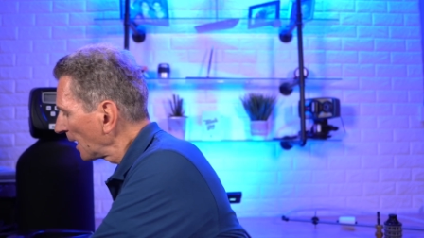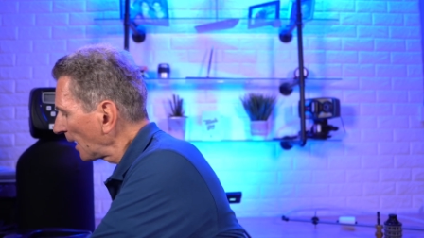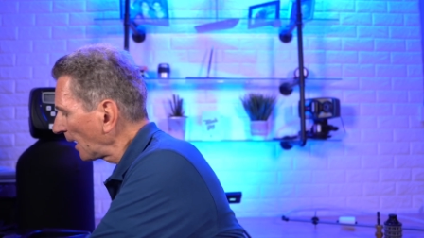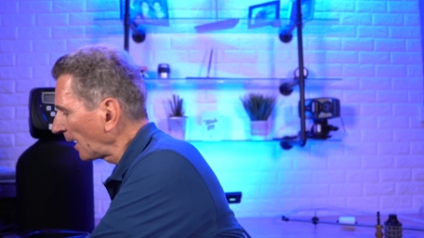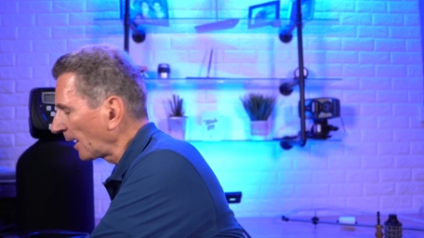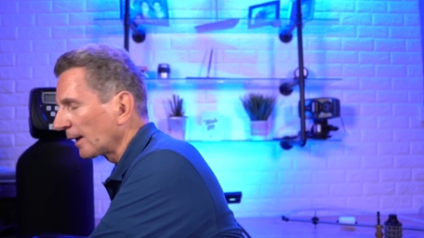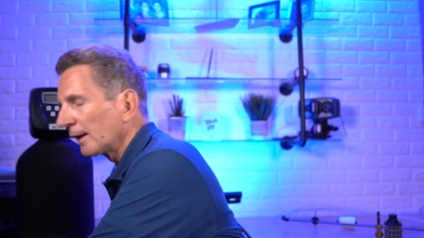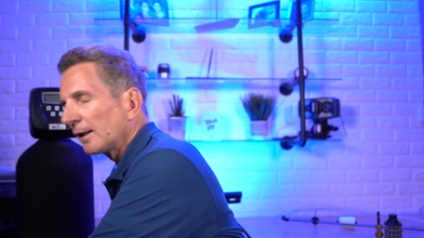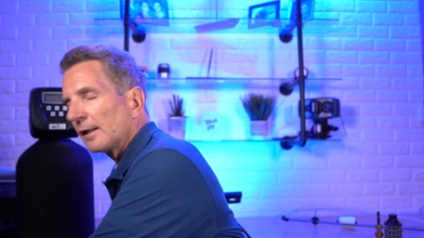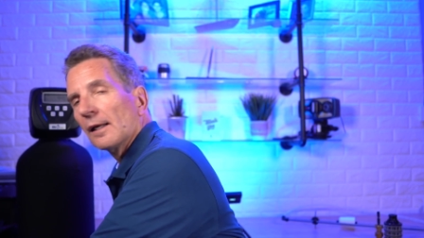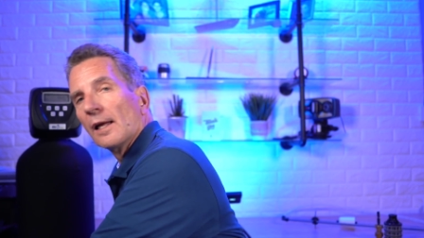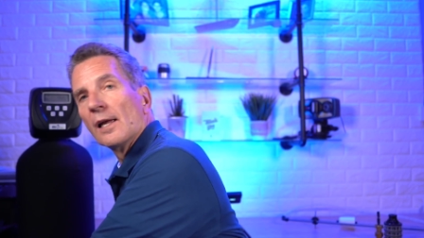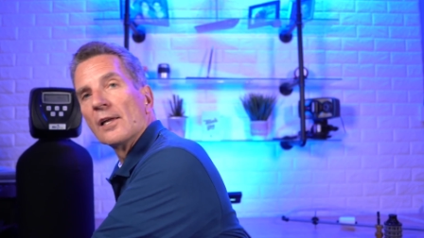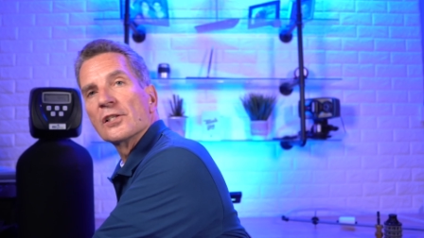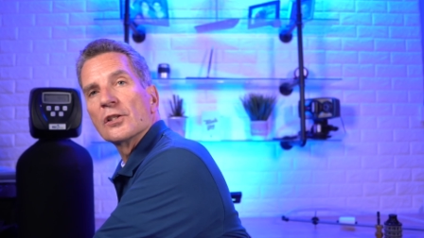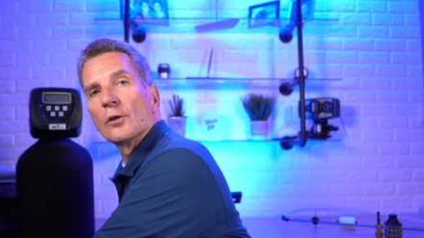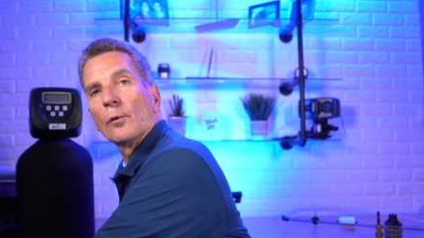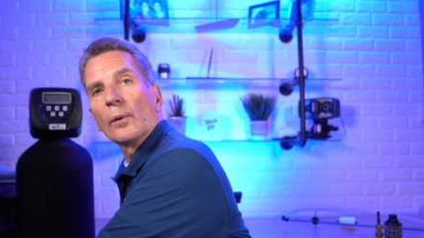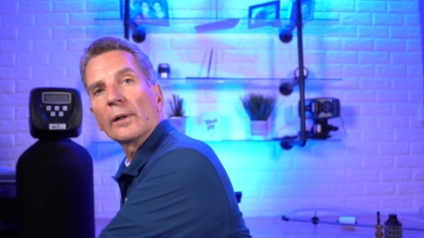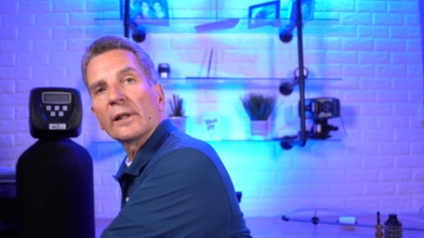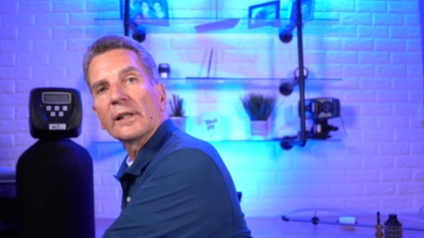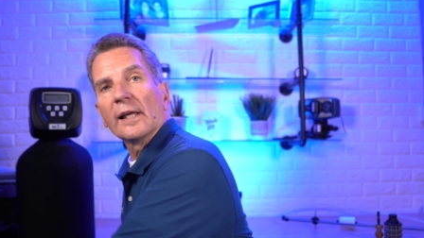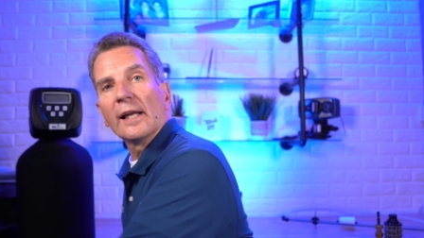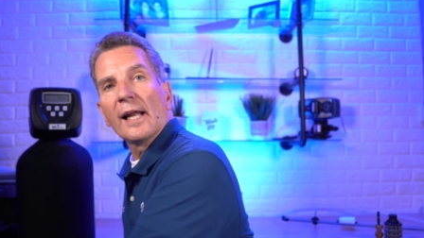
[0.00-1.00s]
And
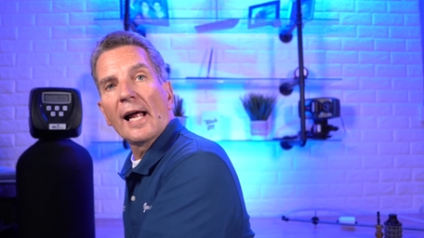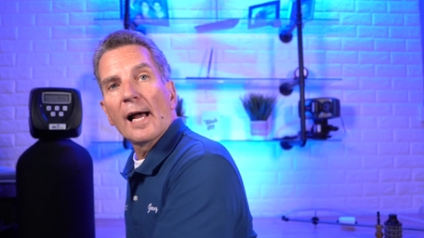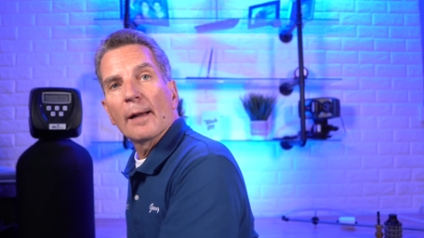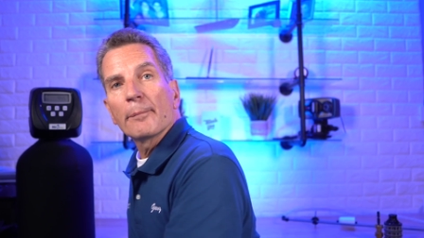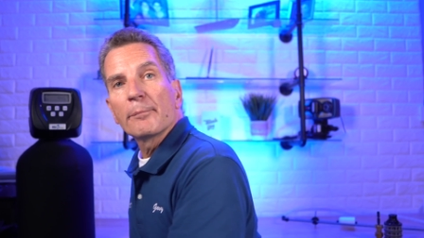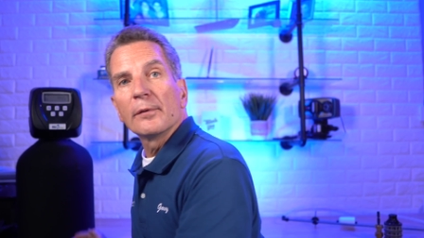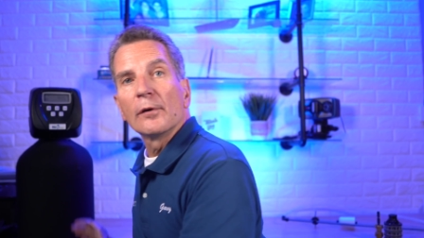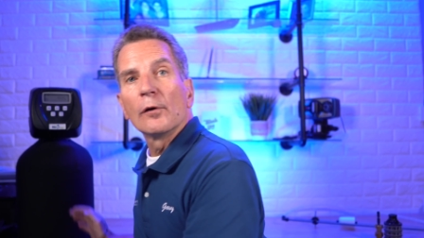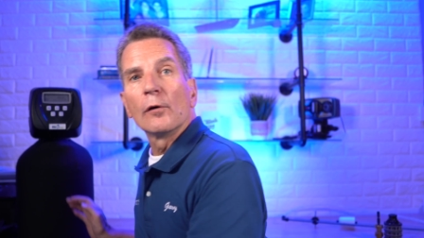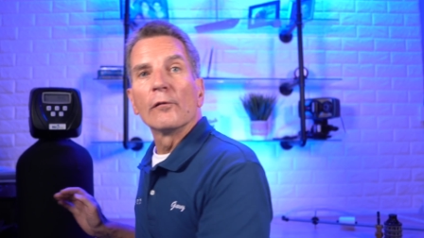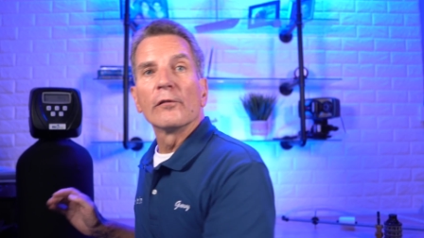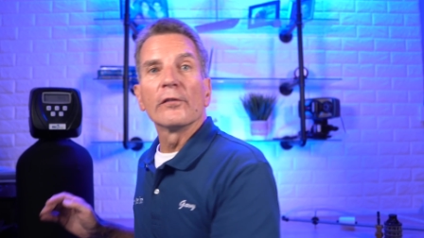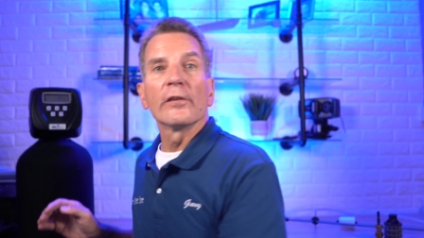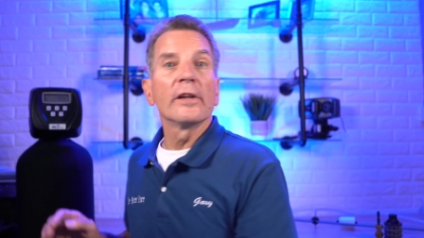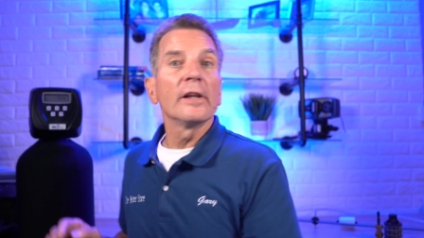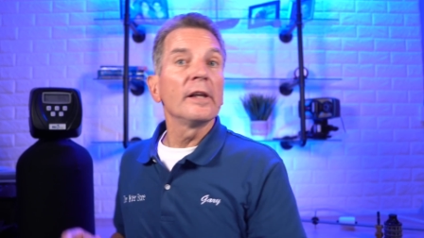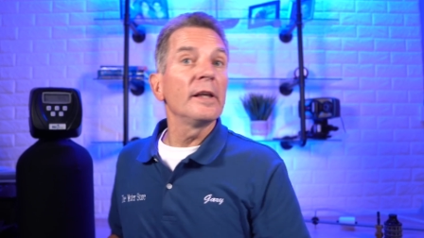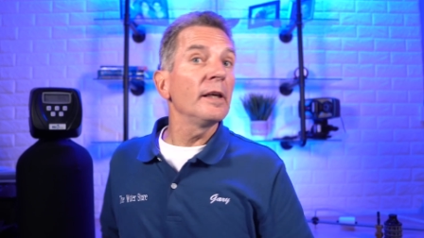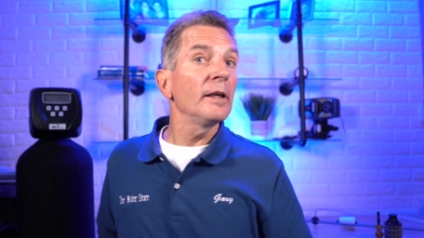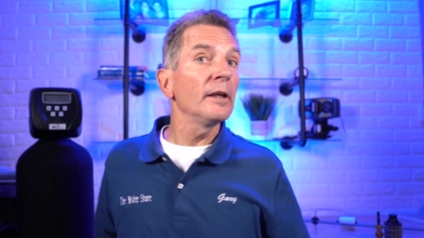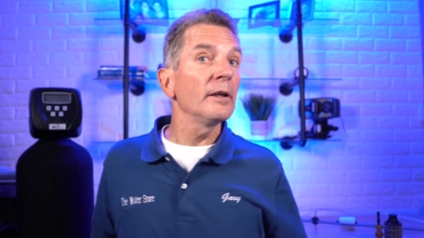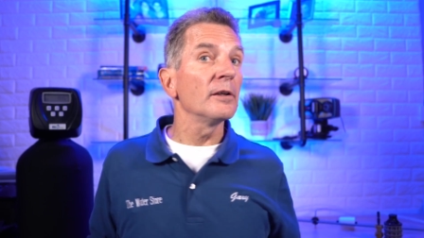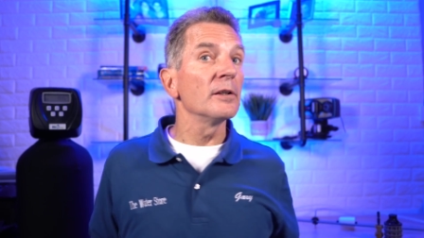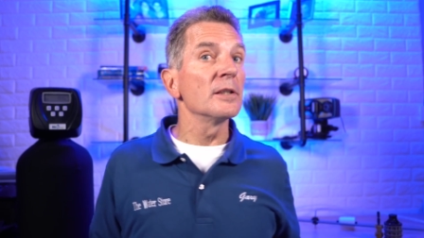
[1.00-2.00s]
so what can happen over the
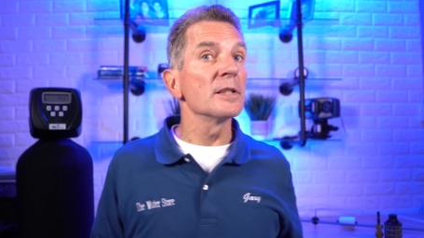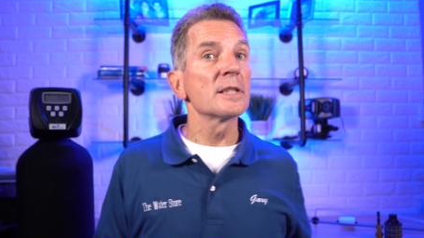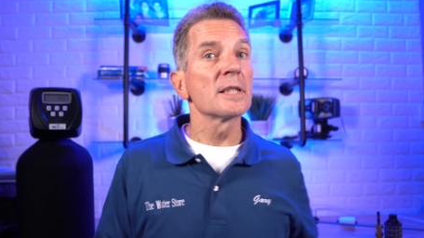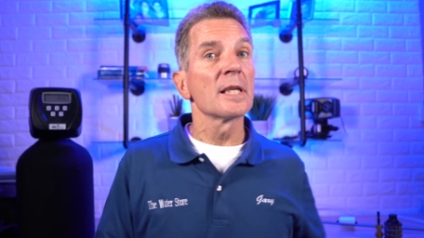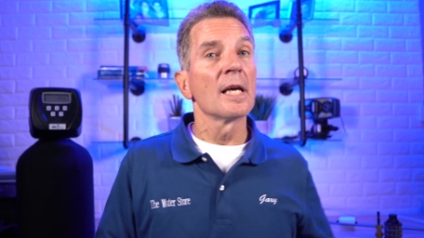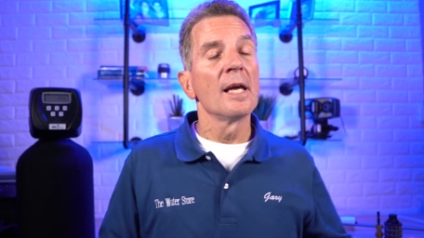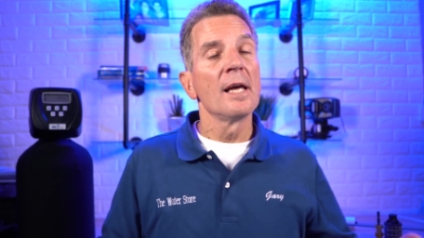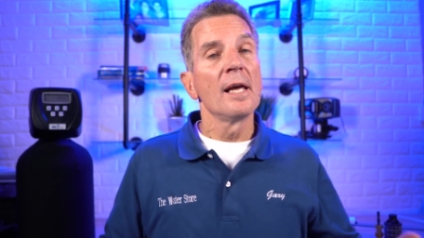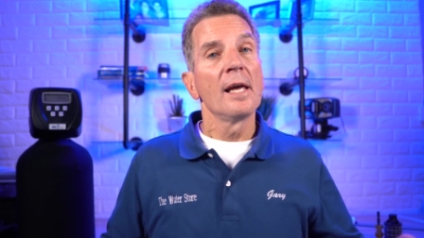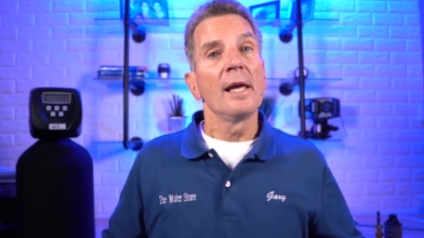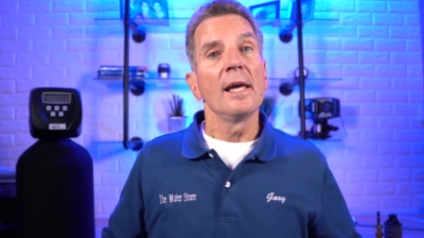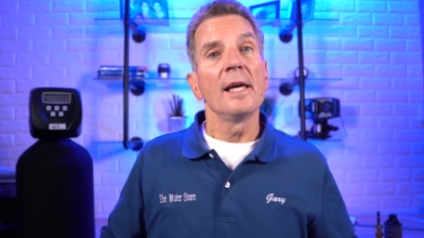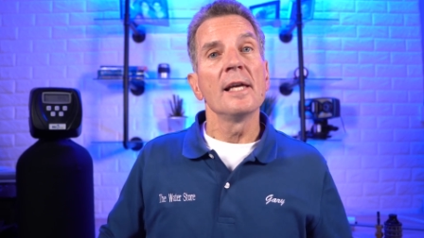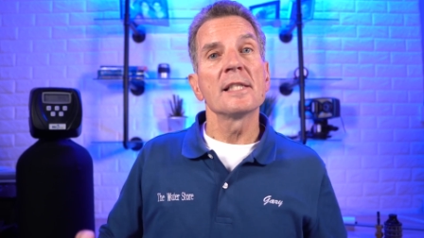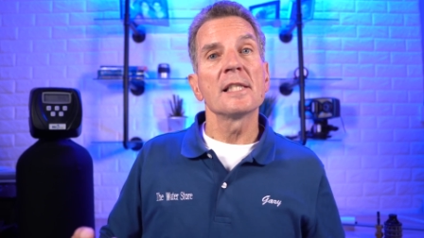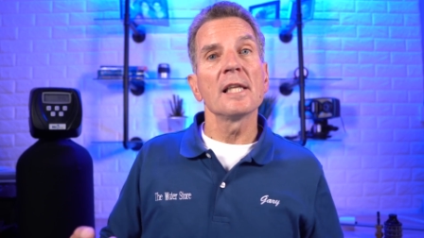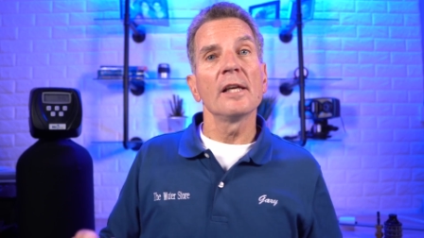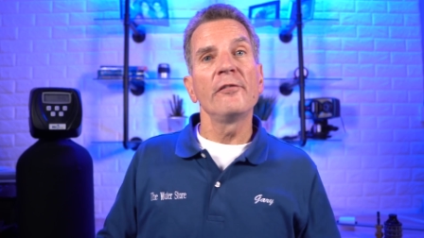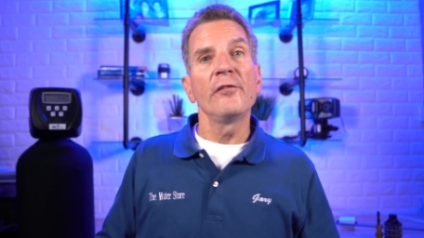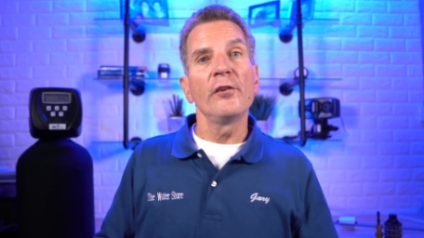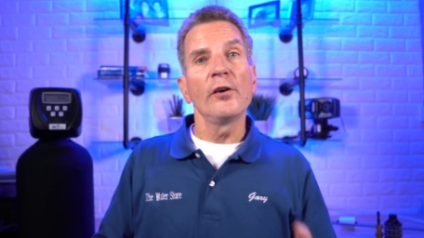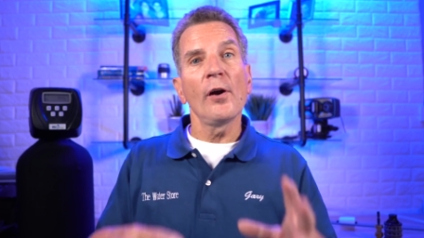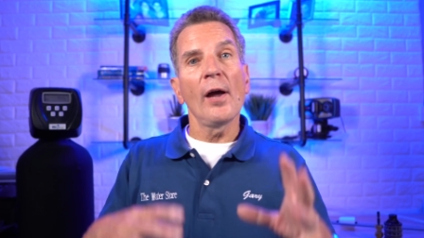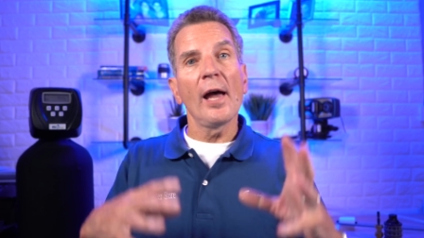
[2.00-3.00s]
years is
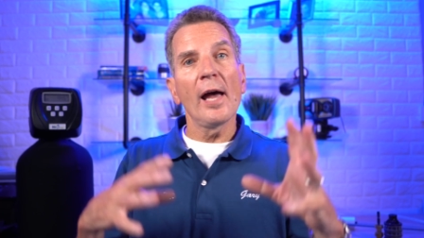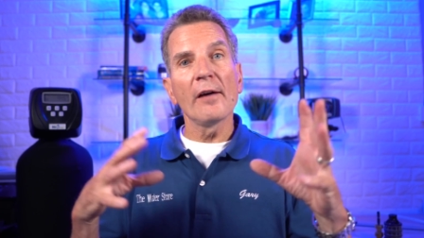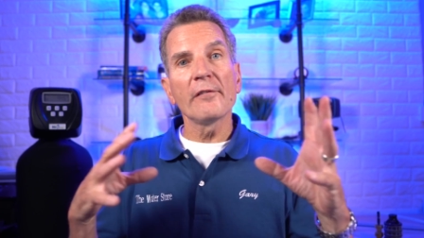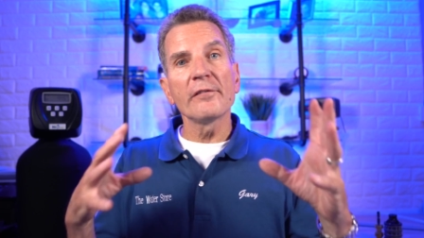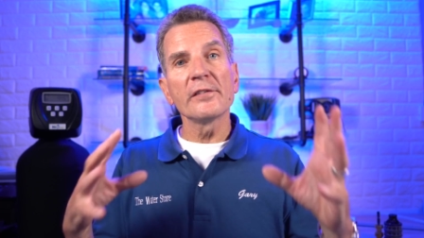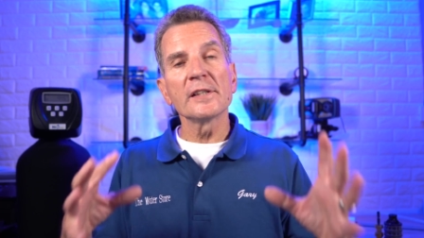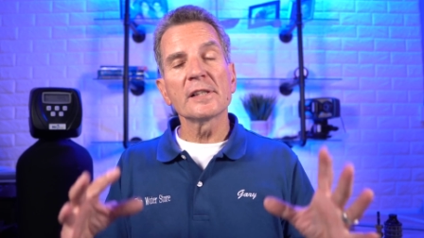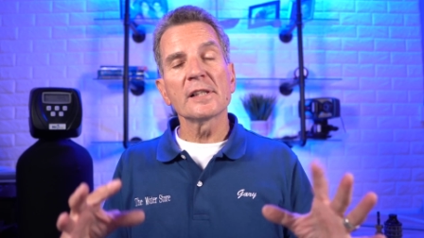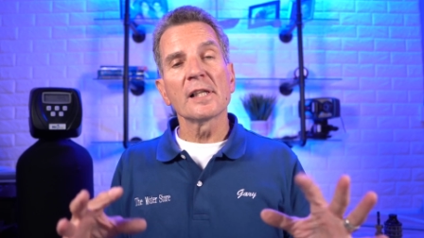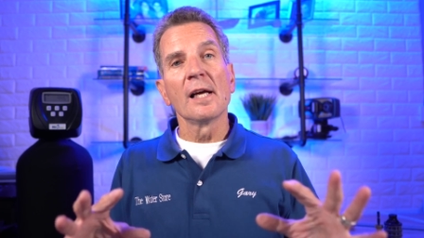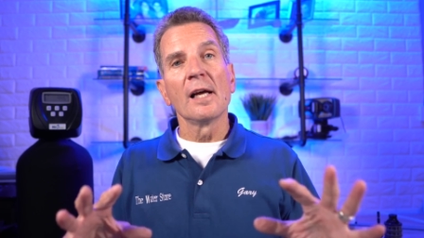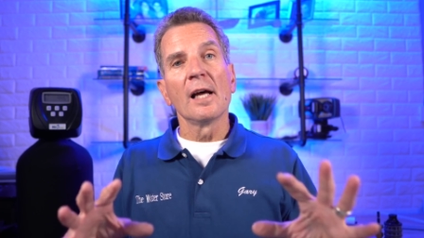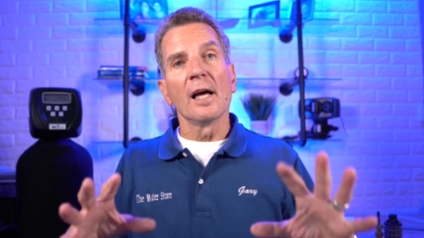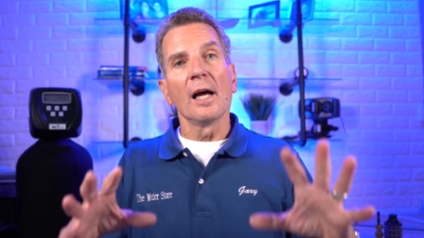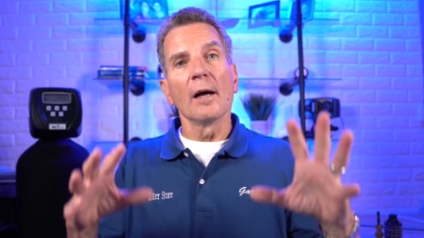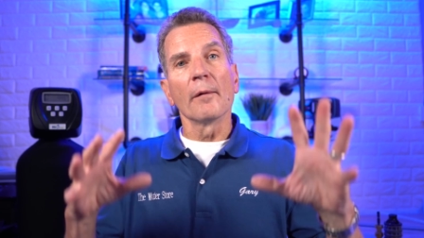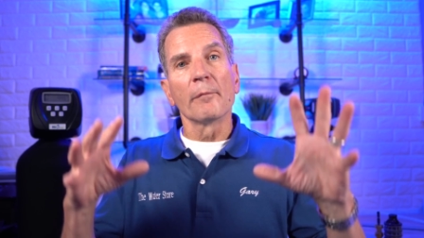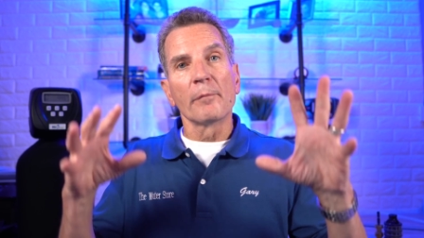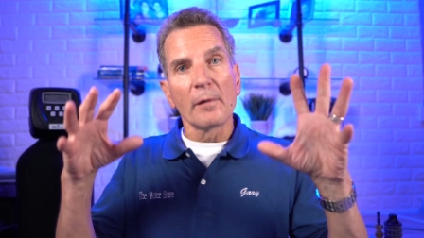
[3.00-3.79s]
if you haven't uh,